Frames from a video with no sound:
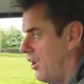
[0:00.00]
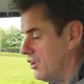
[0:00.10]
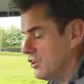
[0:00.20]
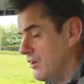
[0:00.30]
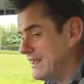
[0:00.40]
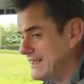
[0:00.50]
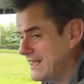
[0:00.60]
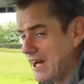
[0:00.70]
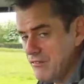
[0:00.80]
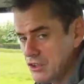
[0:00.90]
Although I
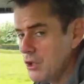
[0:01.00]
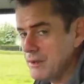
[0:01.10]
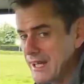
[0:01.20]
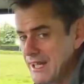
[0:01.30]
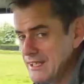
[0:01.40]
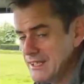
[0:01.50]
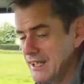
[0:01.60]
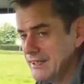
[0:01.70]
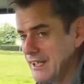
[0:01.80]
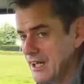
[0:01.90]
did have a couple of
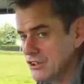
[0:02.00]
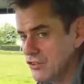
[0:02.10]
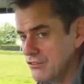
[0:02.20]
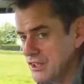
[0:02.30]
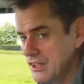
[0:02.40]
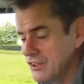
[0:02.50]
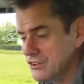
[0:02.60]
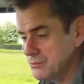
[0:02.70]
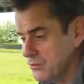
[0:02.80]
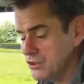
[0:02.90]
89 cars over the
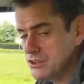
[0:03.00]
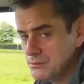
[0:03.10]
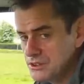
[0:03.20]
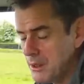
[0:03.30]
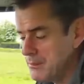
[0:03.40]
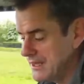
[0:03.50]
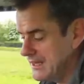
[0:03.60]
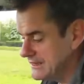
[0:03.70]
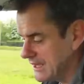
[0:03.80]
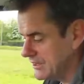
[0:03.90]
years, most of them
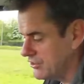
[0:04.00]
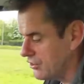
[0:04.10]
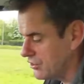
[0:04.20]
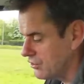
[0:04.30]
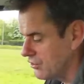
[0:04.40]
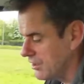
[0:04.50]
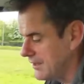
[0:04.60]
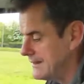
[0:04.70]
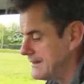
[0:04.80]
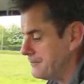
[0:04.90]
Japanese, like a Toyota
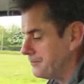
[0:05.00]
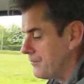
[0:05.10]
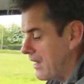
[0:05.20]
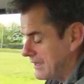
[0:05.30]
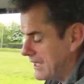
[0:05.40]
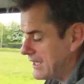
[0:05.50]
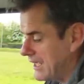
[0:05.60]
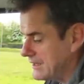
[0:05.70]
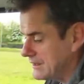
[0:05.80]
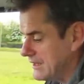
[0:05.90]
Corolla, and that
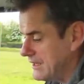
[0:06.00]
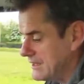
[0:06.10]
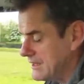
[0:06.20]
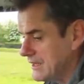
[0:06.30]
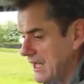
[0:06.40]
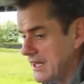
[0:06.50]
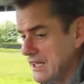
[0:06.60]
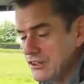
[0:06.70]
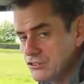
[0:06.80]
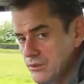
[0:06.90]
had heating and
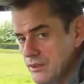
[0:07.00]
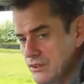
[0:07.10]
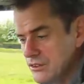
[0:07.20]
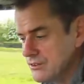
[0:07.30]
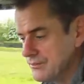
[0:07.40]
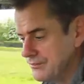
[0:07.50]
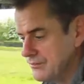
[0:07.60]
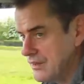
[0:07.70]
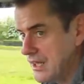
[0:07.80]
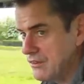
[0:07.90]
electric windows
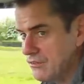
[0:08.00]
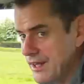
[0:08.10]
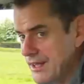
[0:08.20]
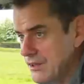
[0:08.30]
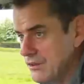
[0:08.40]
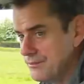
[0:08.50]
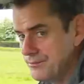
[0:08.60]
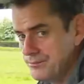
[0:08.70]
and a radio